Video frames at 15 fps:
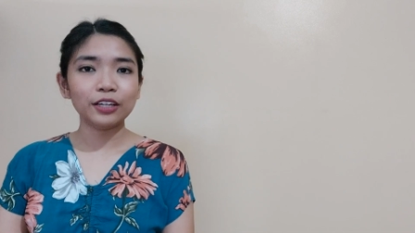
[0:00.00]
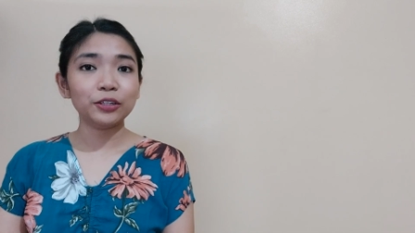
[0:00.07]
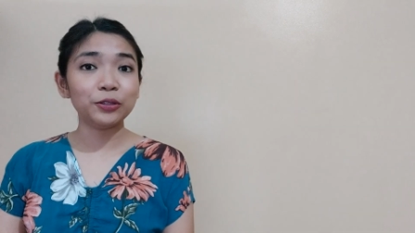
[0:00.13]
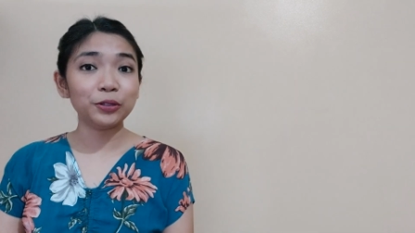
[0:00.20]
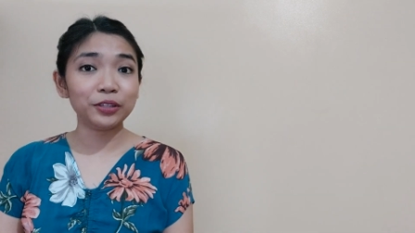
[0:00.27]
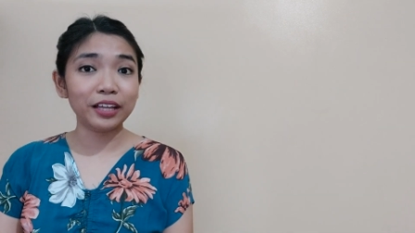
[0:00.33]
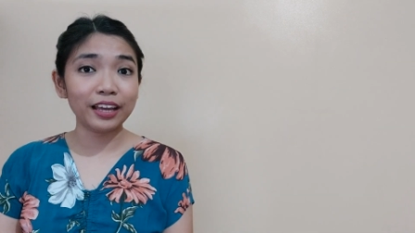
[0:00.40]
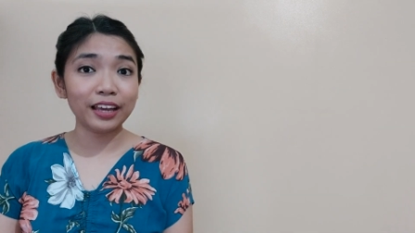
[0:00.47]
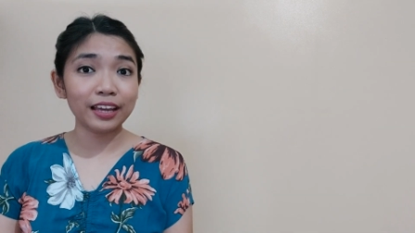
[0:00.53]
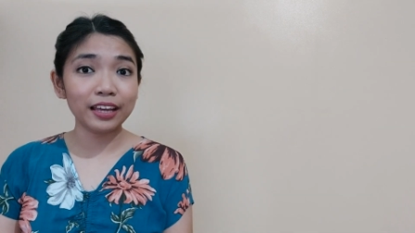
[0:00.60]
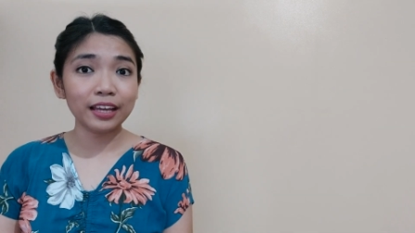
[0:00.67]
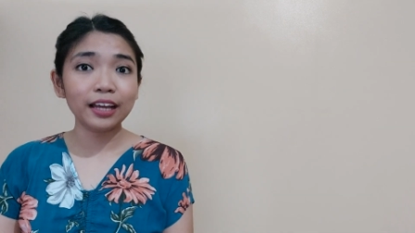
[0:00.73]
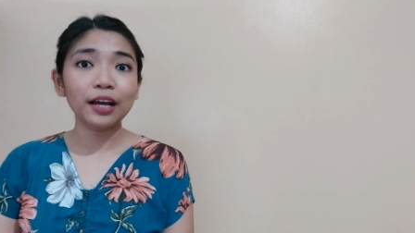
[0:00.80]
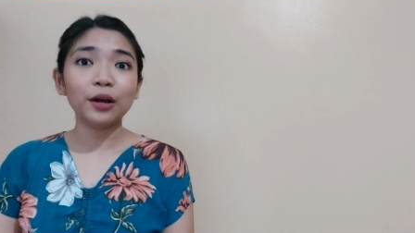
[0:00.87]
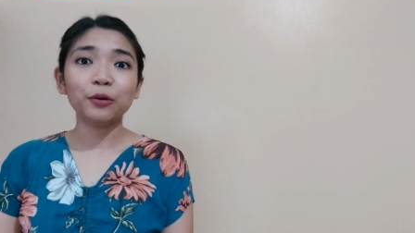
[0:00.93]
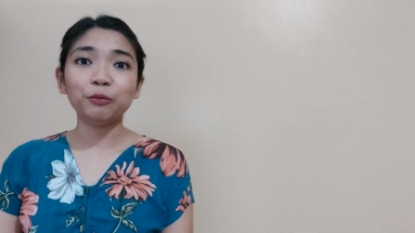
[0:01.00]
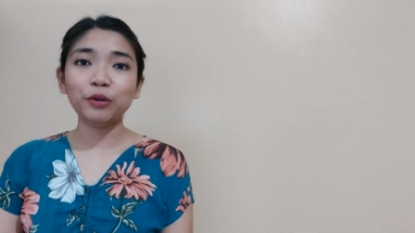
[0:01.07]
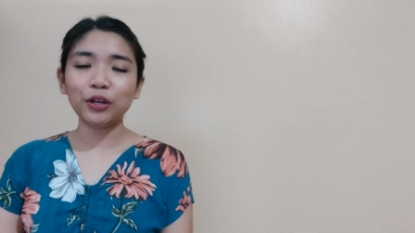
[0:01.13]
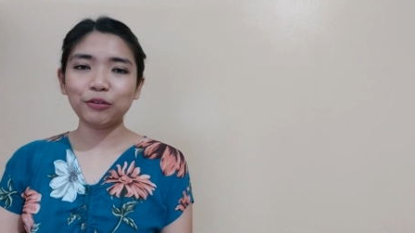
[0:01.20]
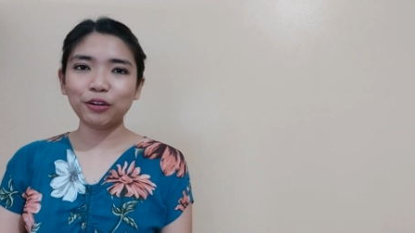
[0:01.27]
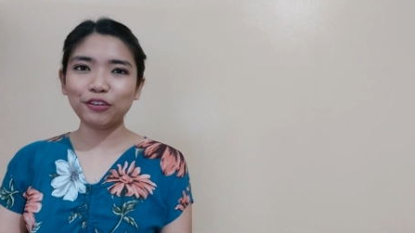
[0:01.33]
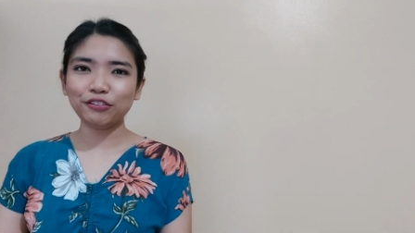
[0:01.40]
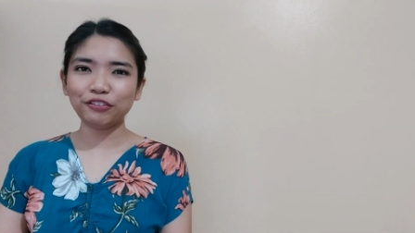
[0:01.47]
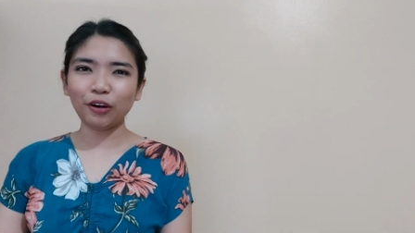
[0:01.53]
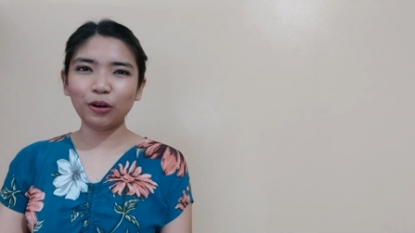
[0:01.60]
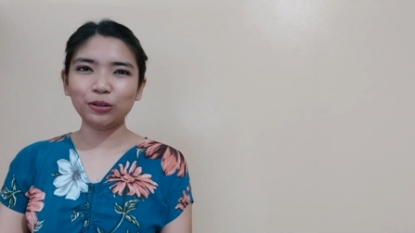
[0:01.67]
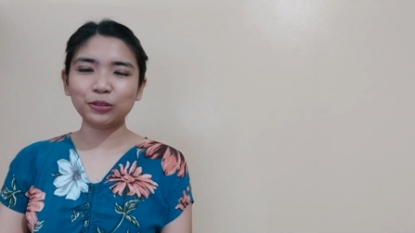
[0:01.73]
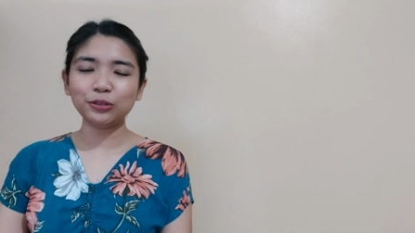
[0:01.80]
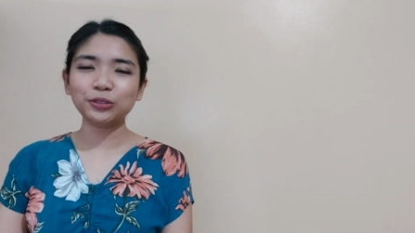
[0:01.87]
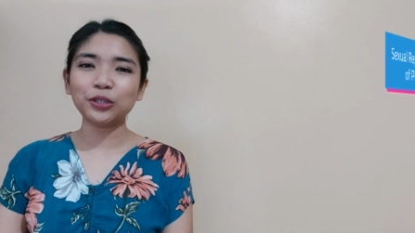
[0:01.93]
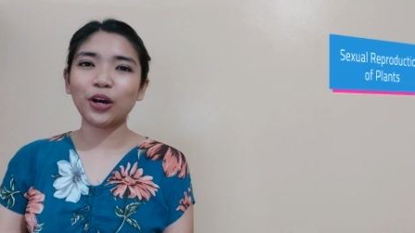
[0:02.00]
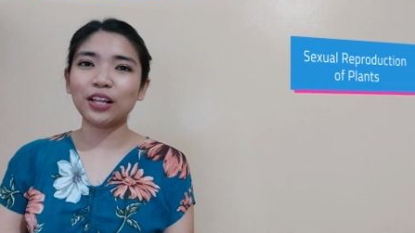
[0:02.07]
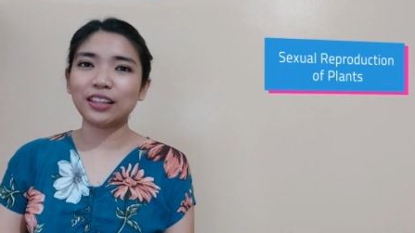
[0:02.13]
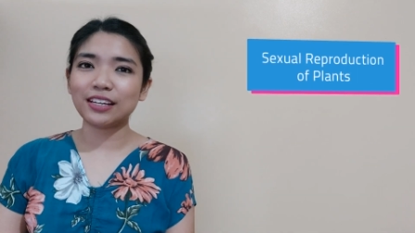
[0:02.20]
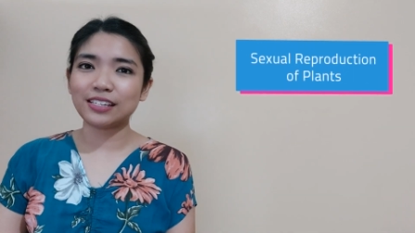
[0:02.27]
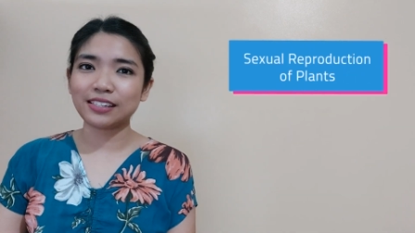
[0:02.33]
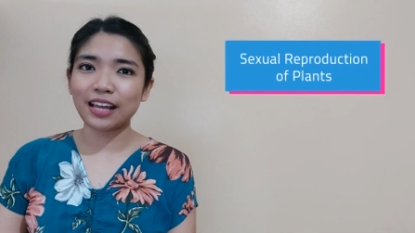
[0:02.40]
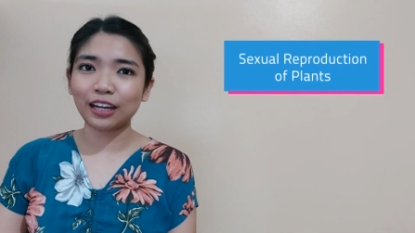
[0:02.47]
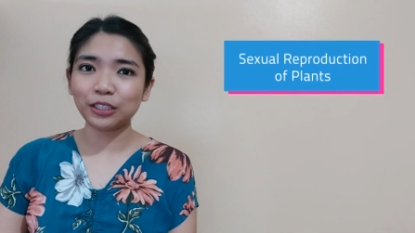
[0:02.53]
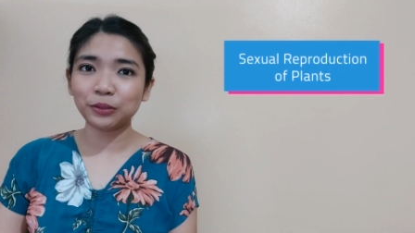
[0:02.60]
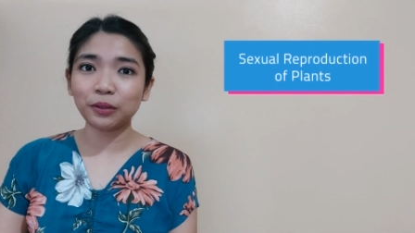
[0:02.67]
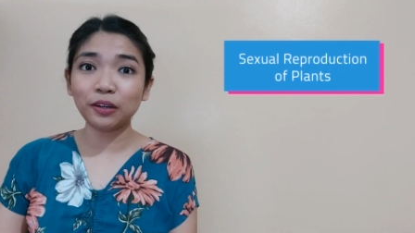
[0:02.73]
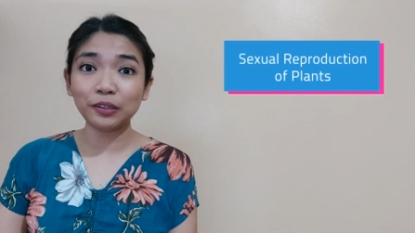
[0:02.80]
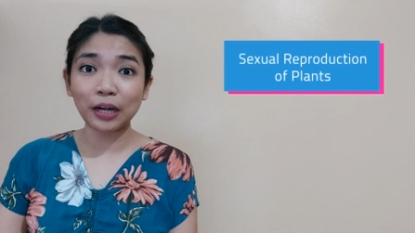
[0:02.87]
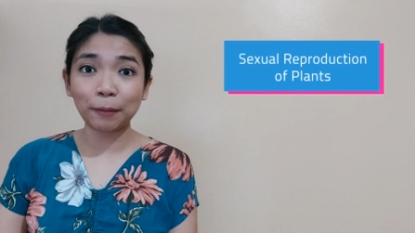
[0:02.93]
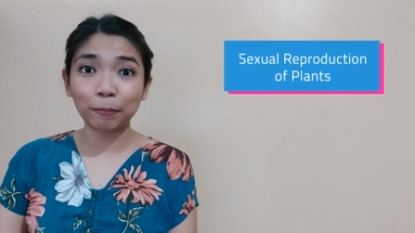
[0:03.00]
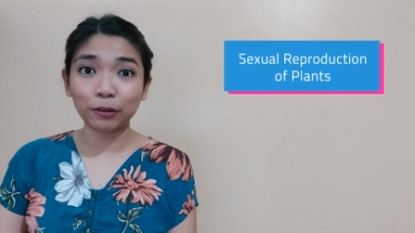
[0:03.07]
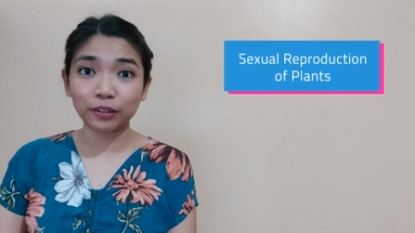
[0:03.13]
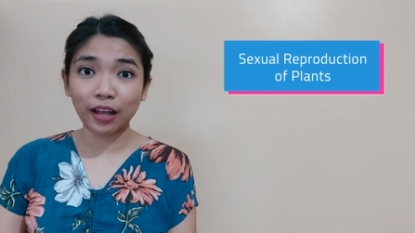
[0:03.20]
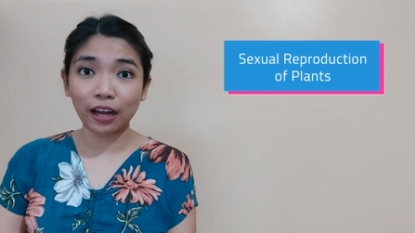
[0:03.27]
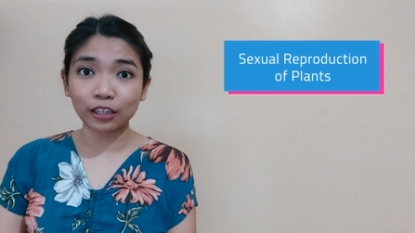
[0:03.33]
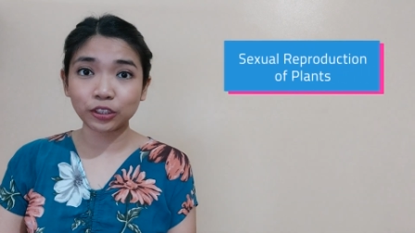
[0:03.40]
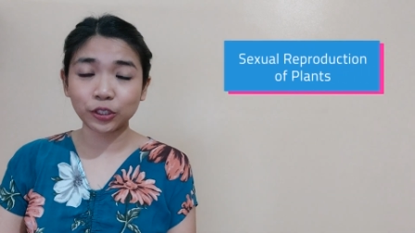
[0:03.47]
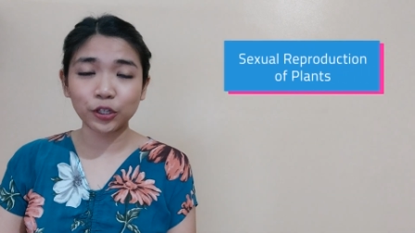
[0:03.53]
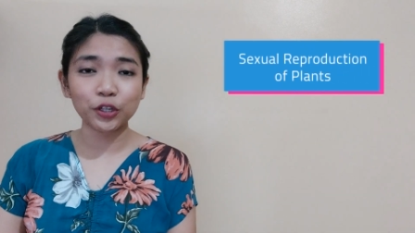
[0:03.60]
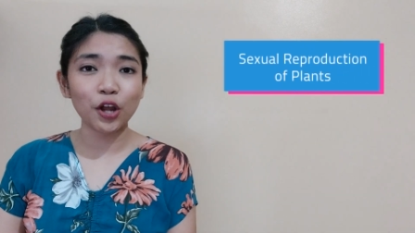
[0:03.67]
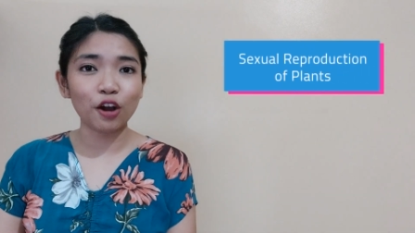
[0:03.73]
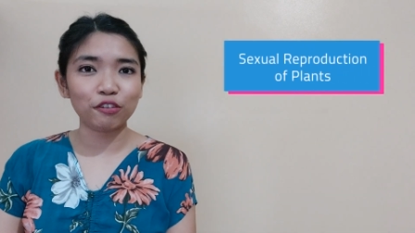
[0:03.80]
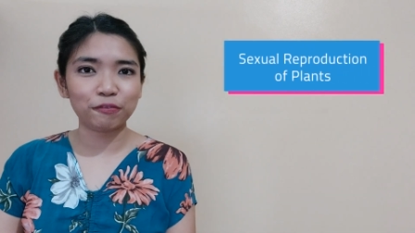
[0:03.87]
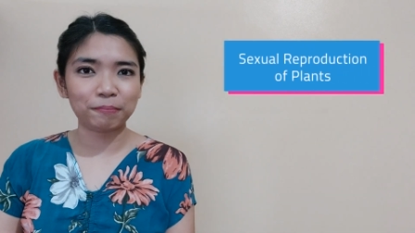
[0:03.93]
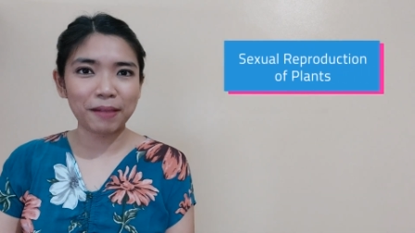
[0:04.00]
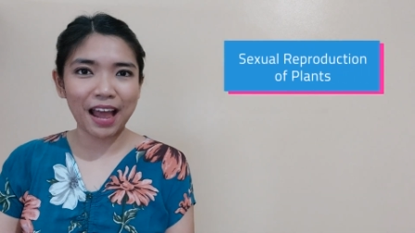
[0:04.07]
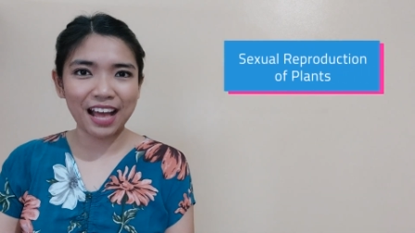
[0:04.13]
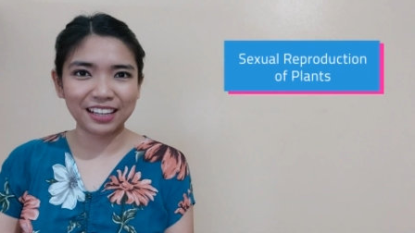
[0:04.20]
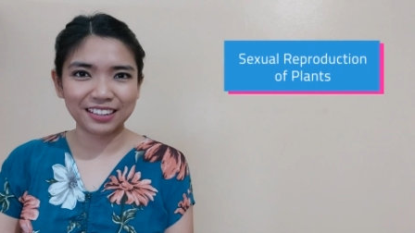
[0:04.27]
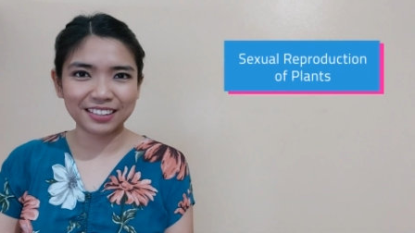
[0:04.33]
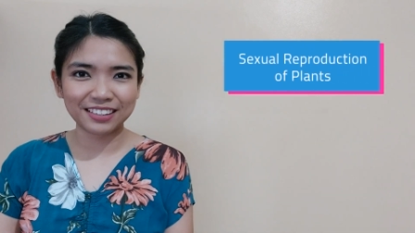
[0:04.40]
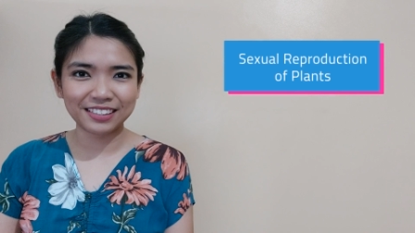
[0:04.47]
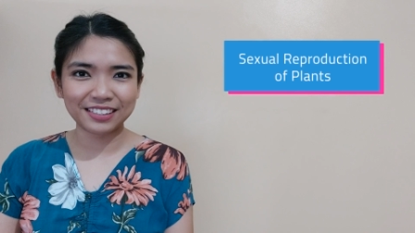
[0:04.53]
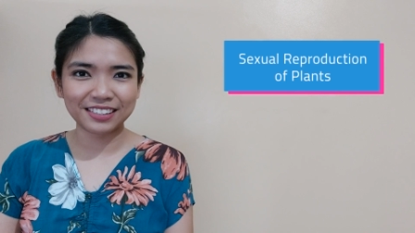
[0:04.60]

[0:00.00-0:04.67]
Today, we will focus on the sexual reproduction of plants.